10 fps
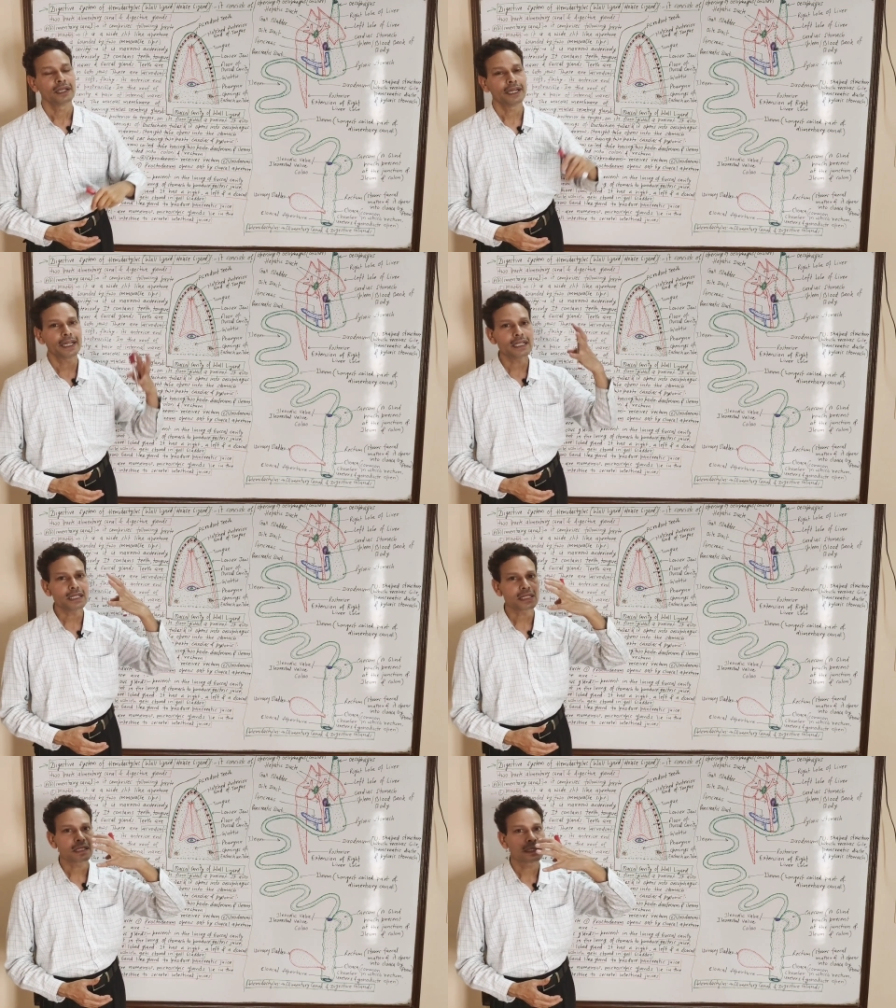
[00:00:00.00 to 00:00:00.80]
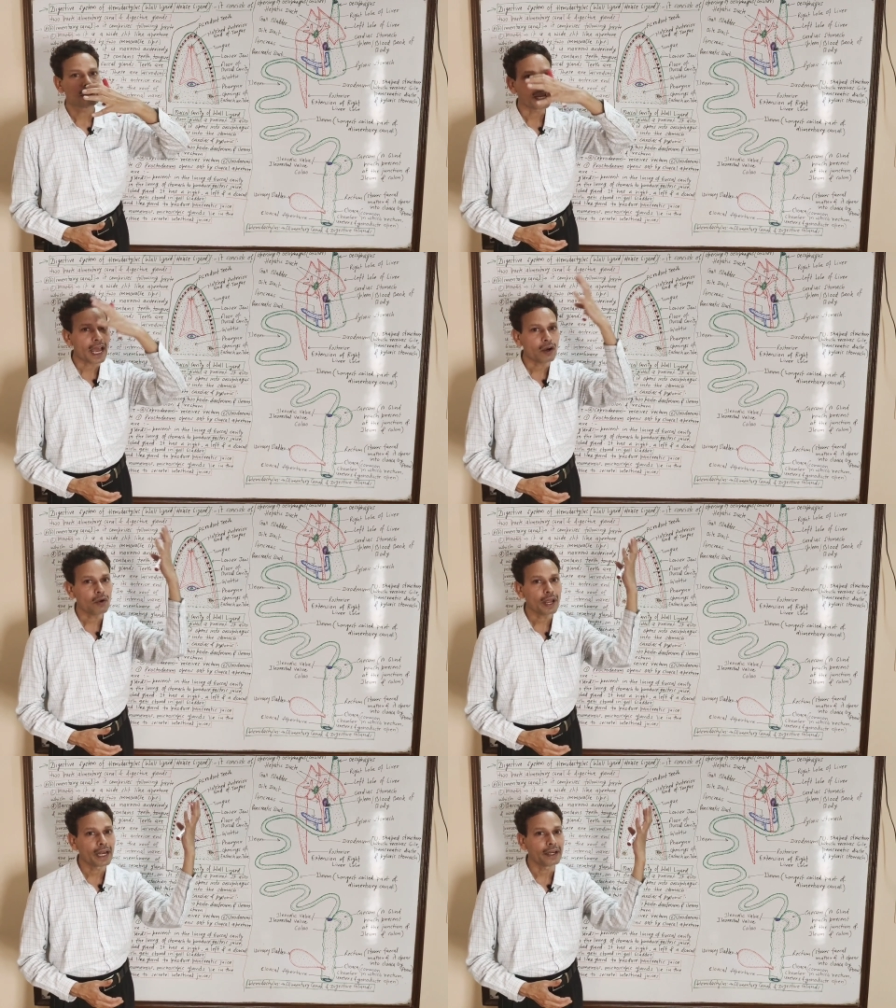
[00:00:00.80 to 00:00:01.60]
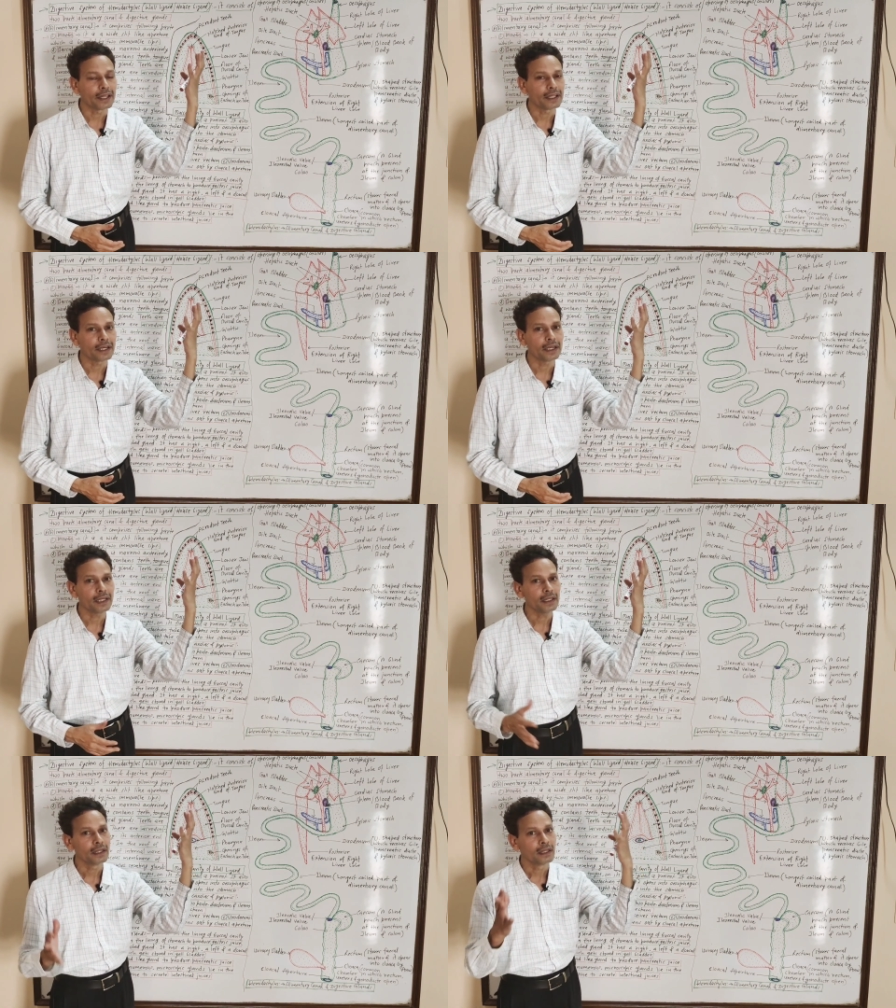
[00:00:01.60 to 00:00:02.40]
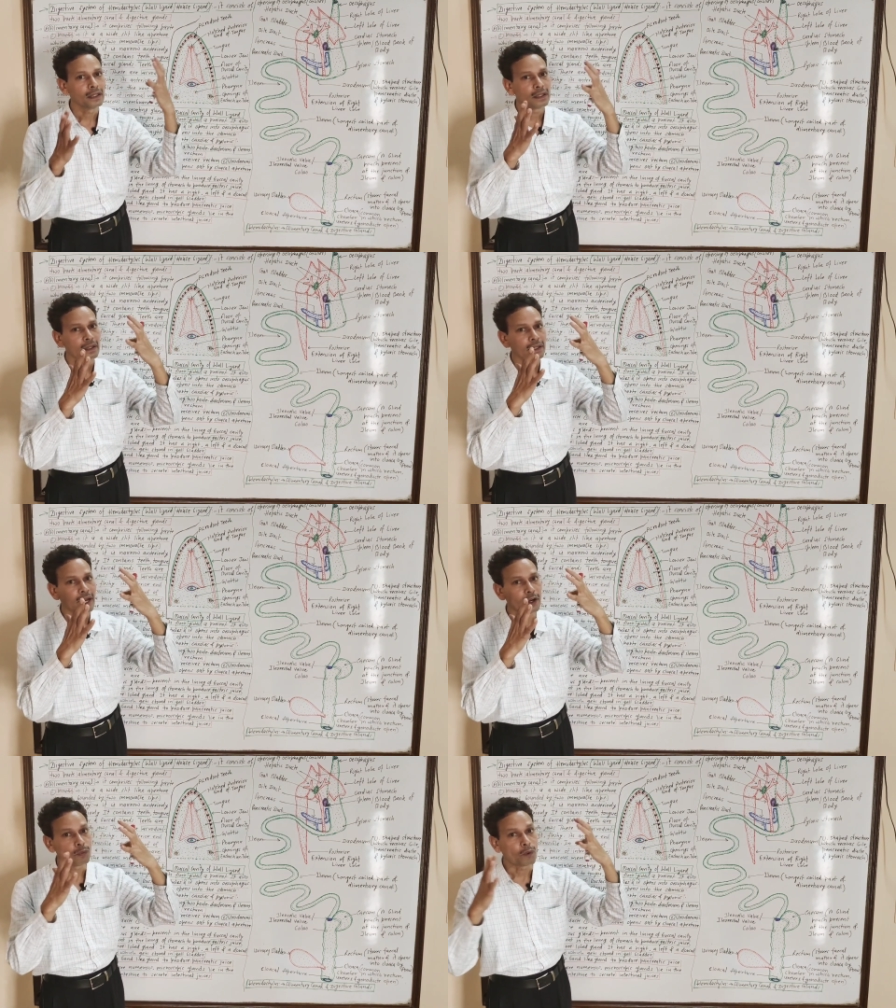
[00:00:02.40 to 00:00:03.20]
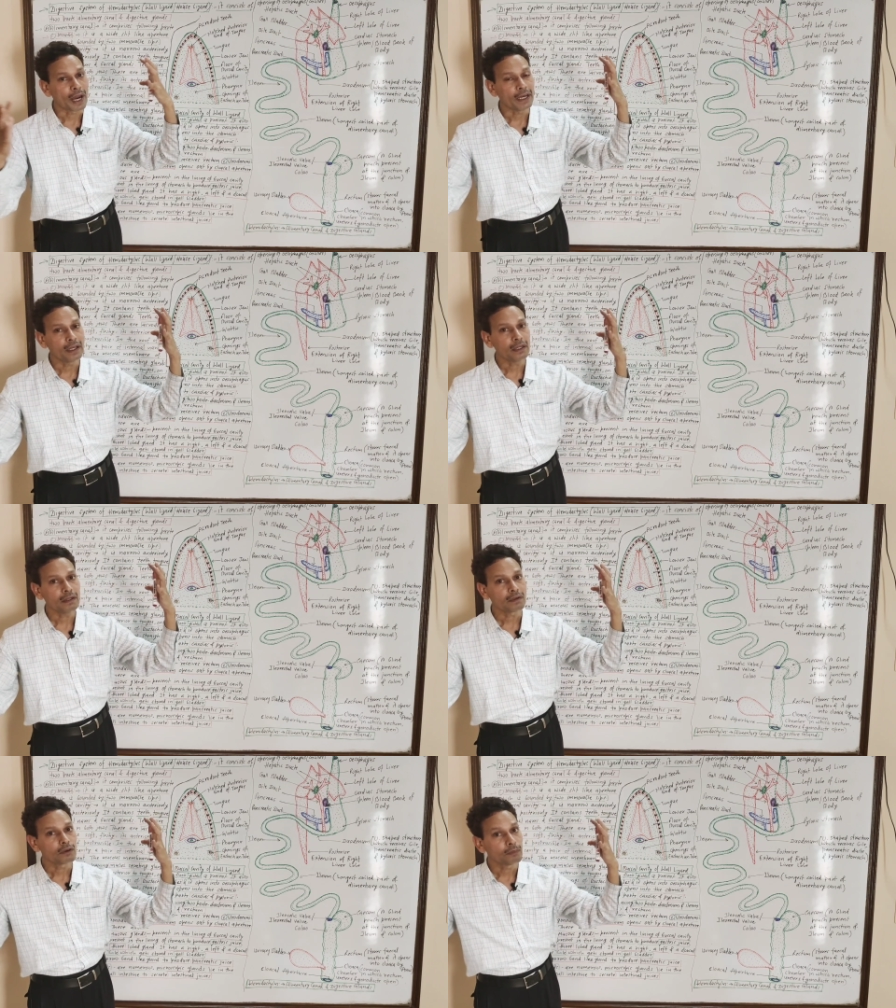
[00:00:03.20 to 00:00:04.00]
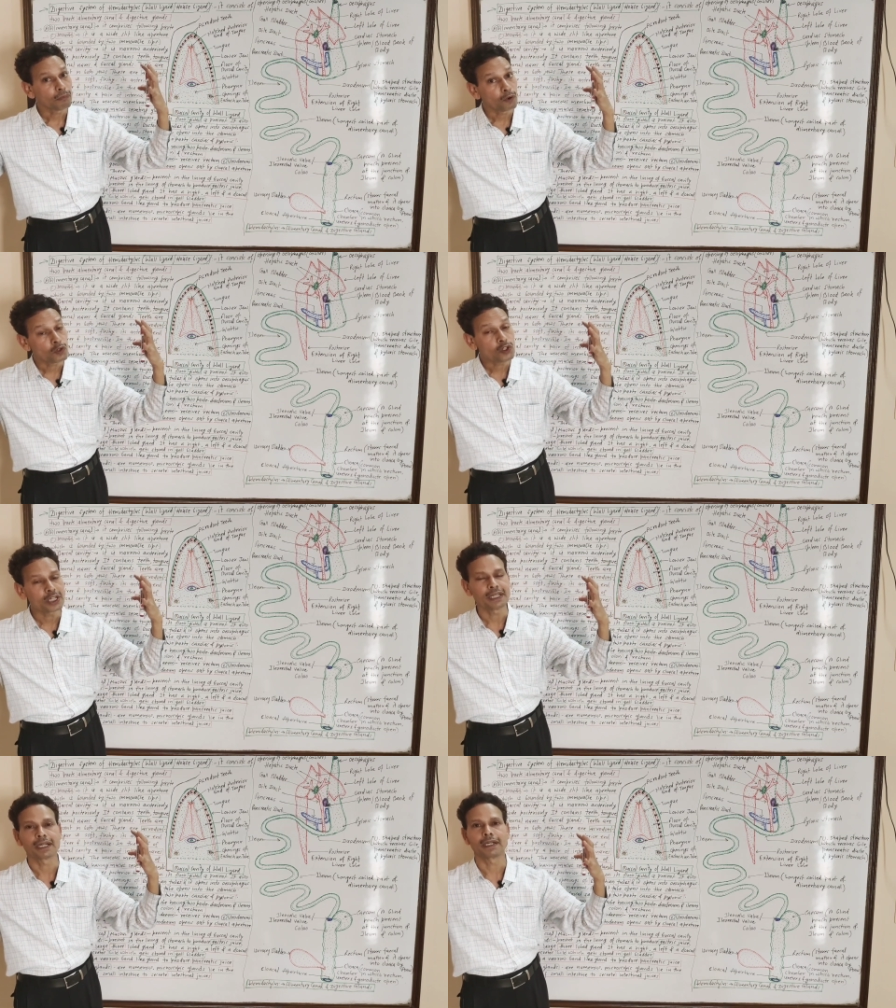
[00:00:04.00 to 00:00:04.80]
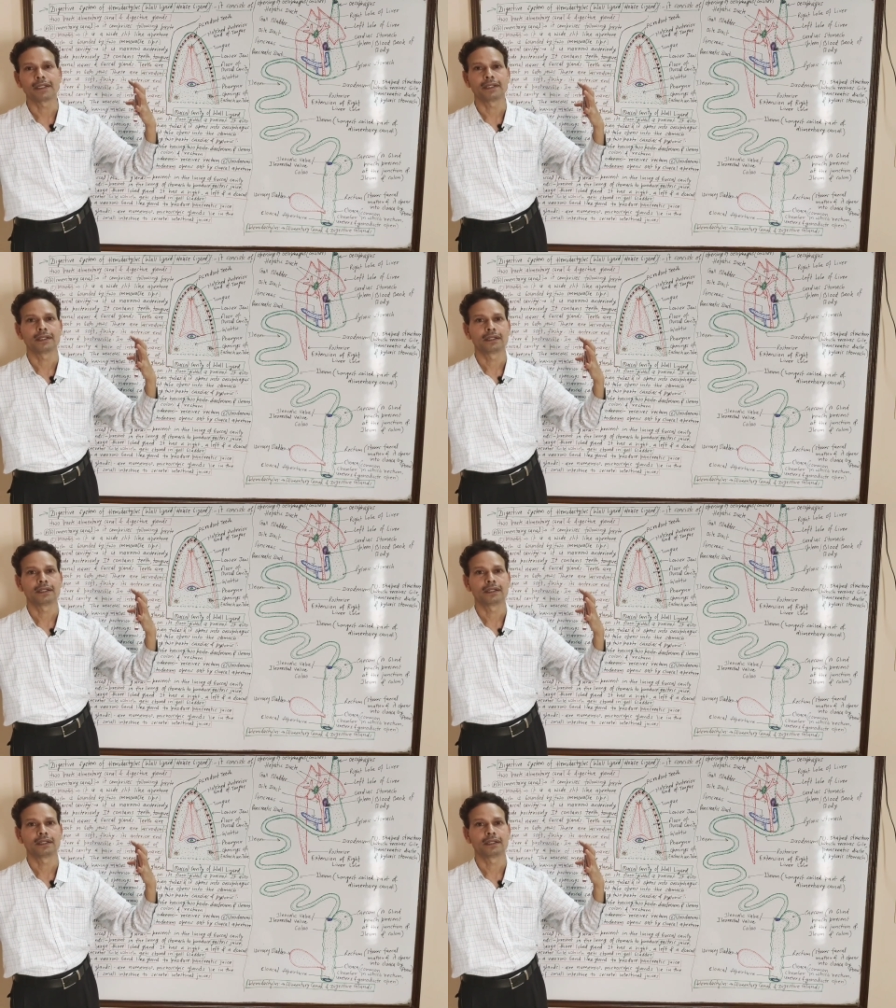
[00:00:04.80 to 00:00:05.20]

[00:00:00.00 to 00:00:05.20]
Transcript: it is narrow anteriorly and wider posteriorly.